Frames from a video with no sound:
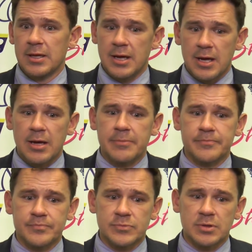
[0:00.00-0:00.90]

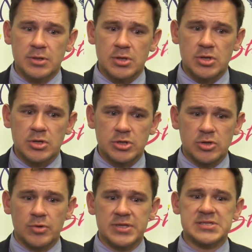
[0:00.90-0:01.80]

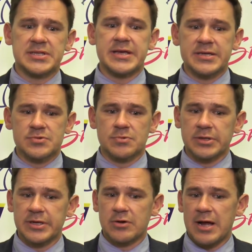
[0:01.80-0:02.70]
This league is
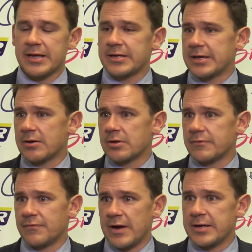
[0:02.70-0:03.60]
really cracking down
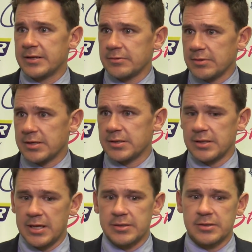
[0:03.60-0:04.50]
on fighting,
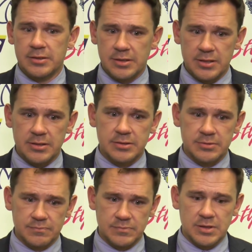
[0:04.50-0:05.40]
and
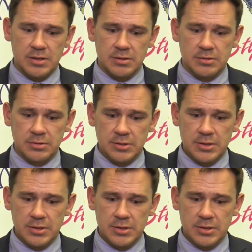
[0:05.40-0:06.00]
they're